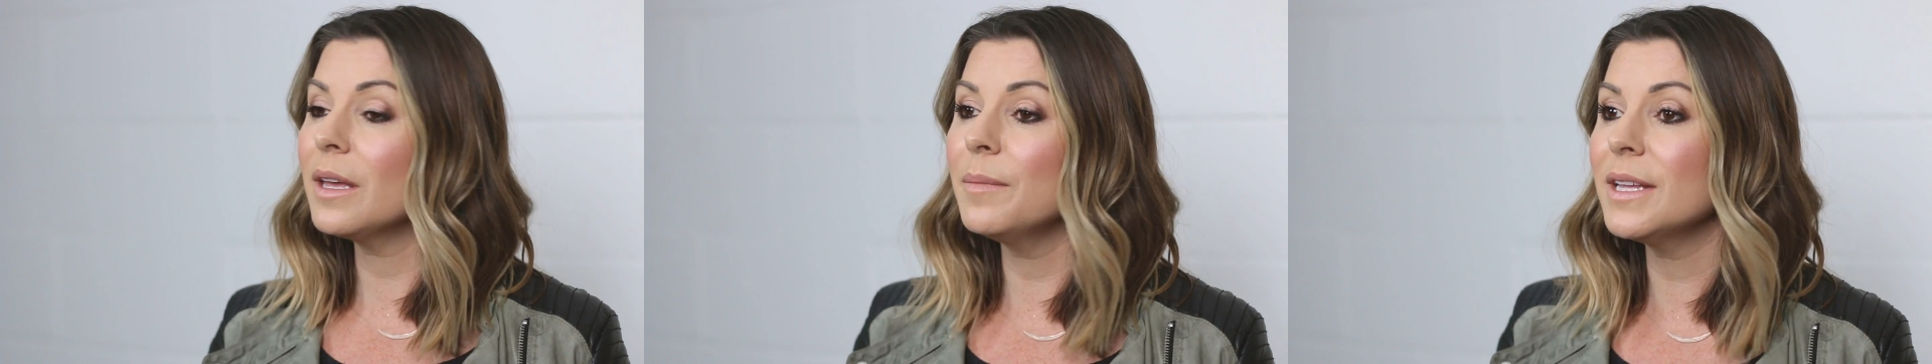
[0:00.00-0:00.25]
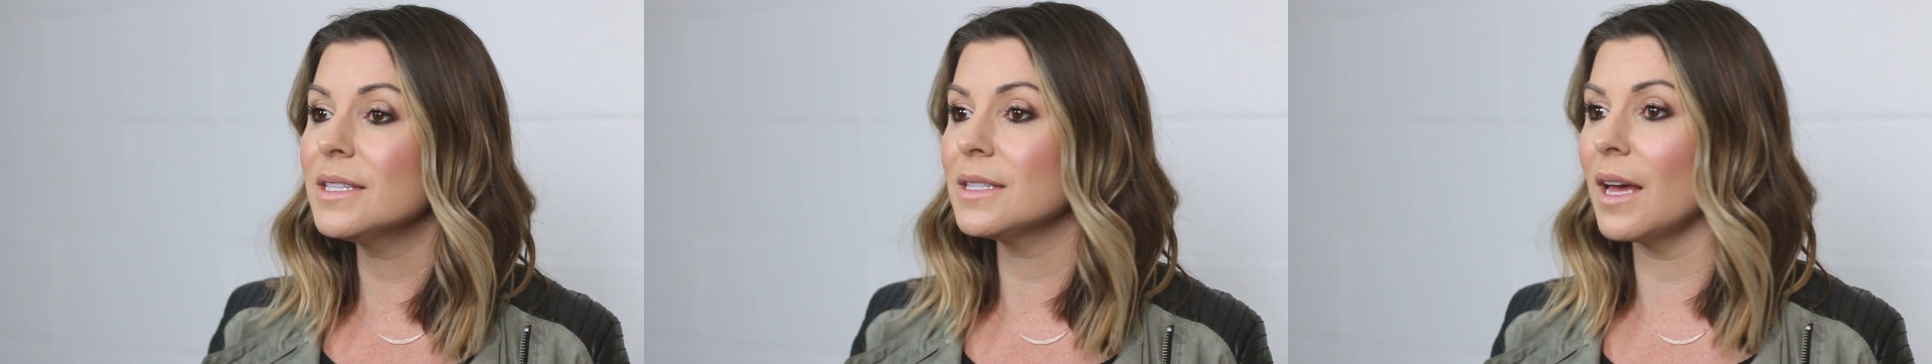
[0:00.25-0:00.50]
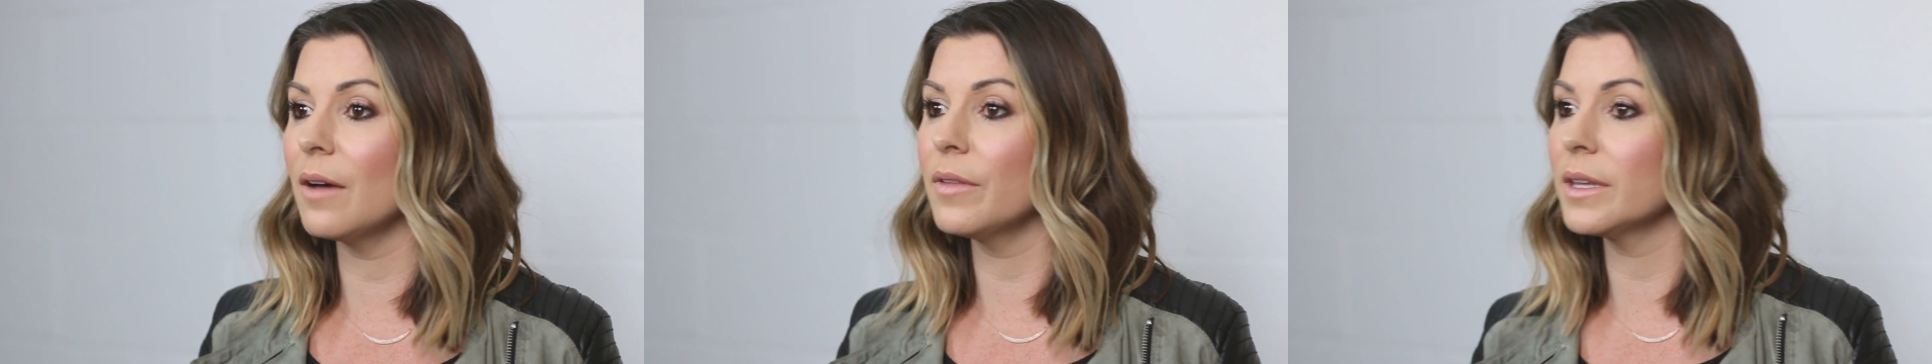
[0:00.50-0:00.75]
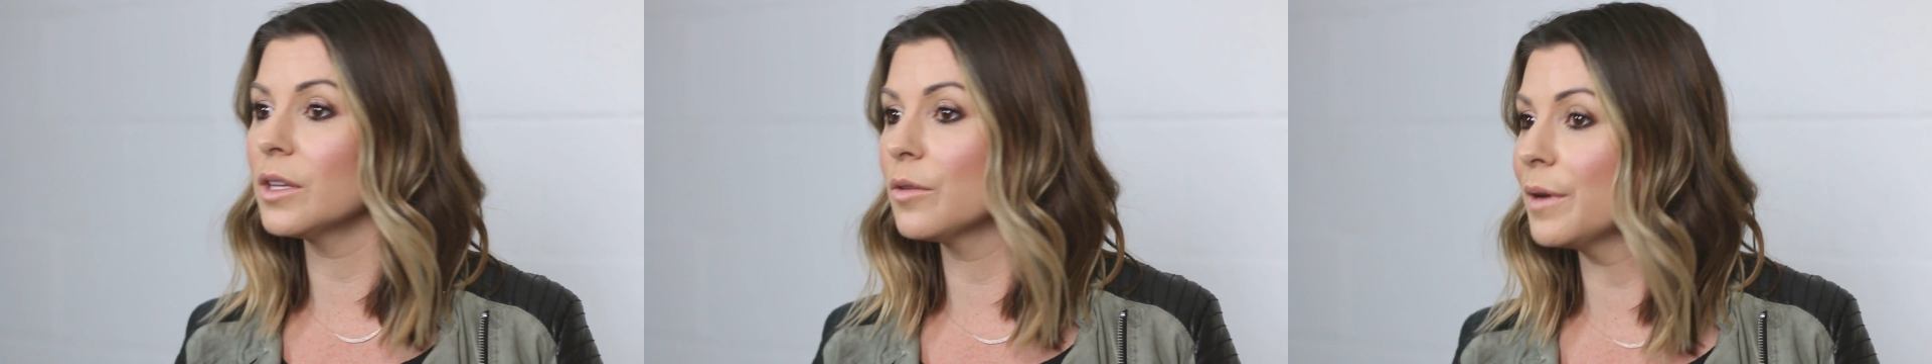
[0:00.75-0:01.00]
pigments that have
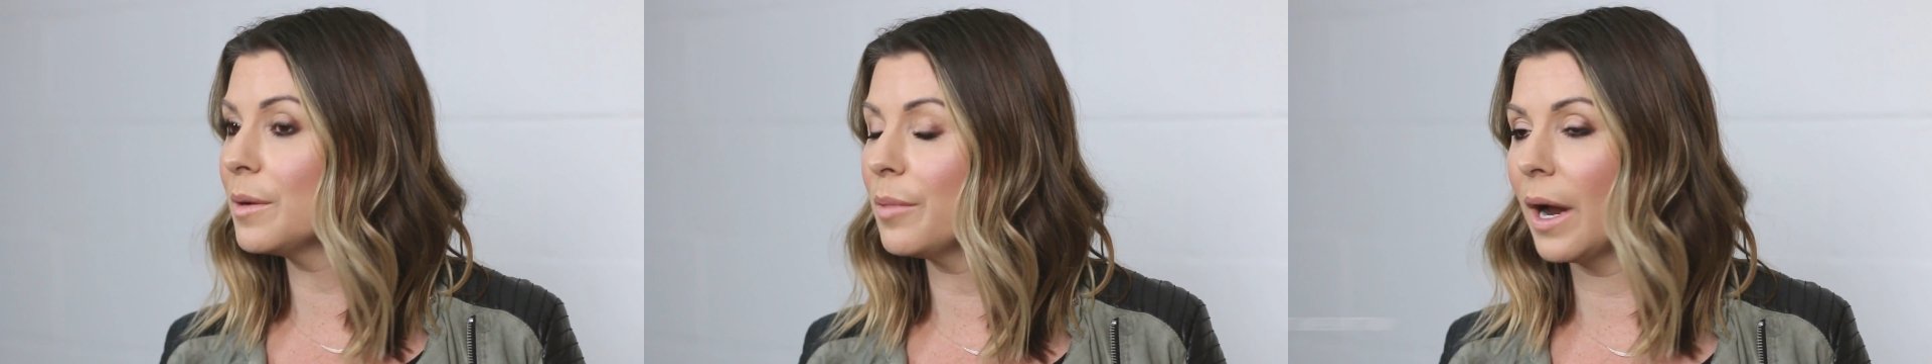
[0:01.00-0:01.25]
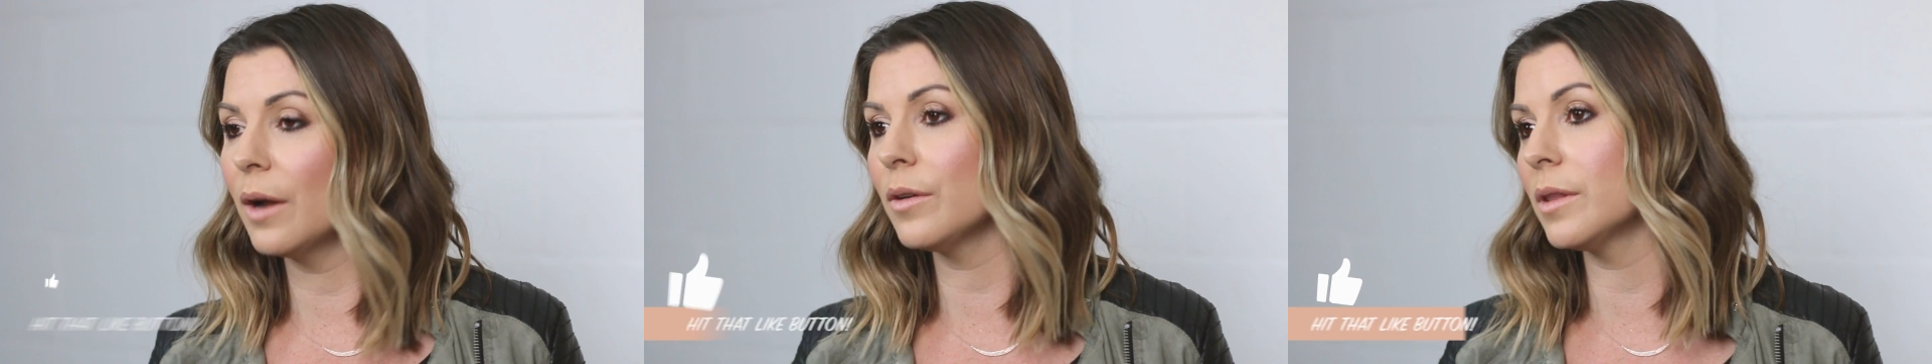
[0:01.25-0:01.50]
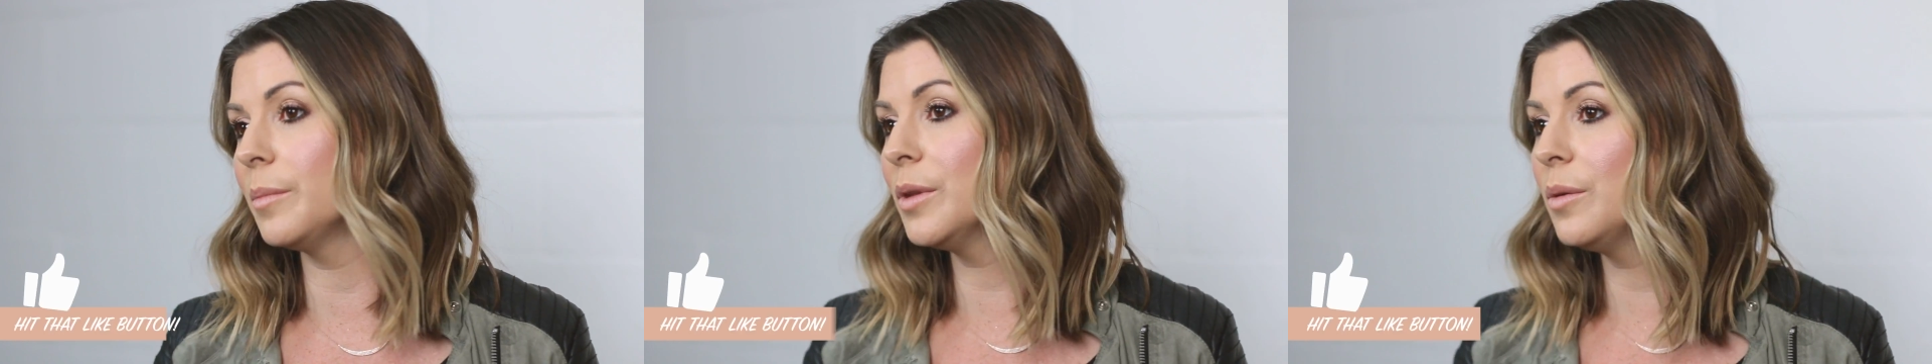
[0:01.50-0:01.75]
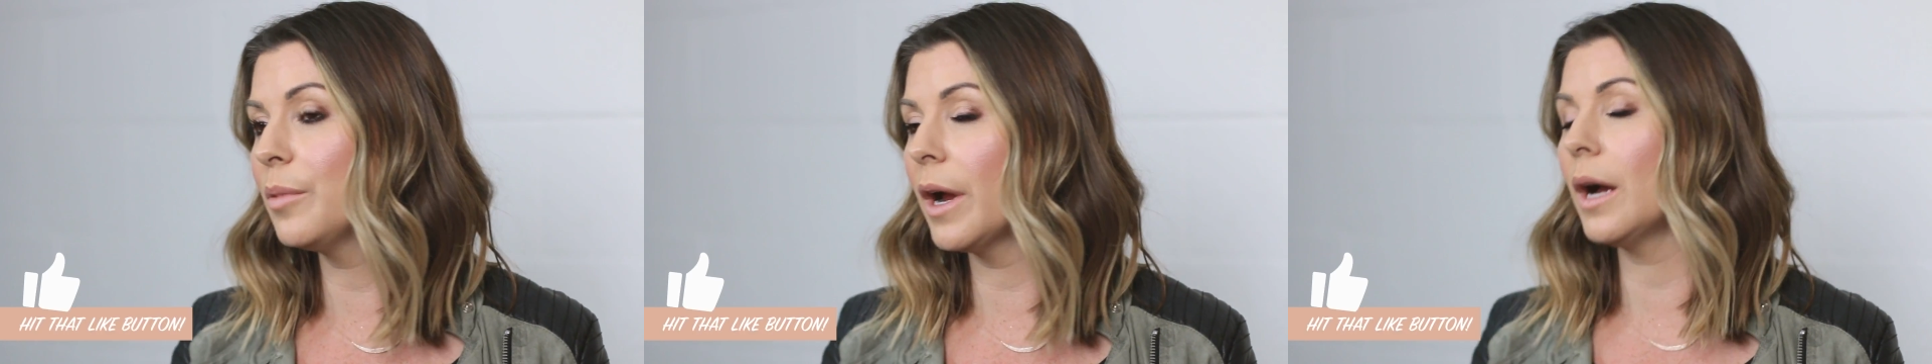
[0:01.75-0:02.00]
like the green brown or the
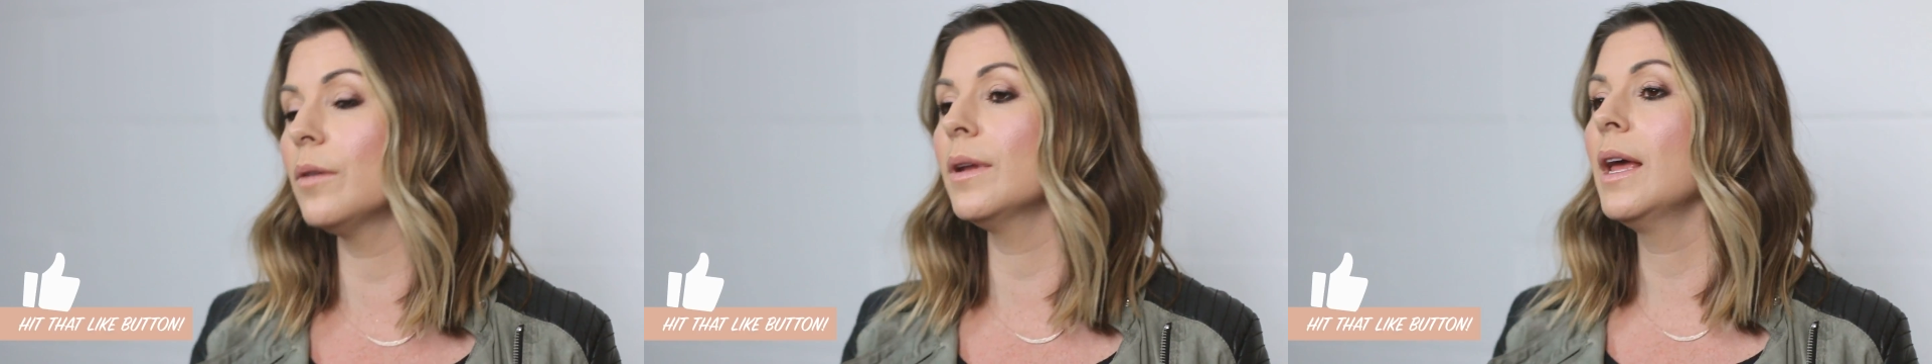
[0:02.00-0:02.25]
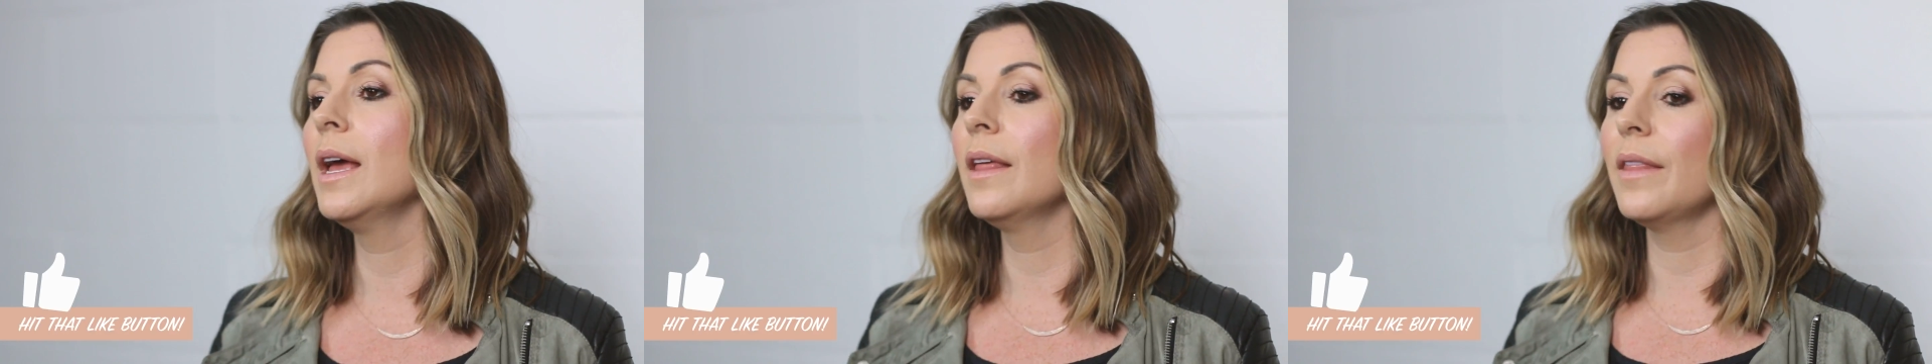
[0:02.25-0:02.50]
blue brown.